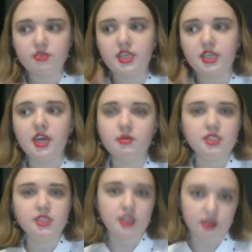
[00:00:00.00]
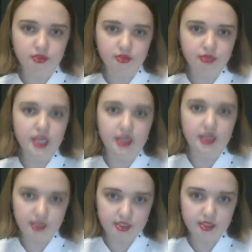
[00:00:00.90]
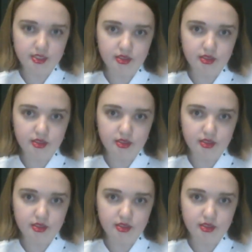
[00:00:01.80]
game itself, mechanics.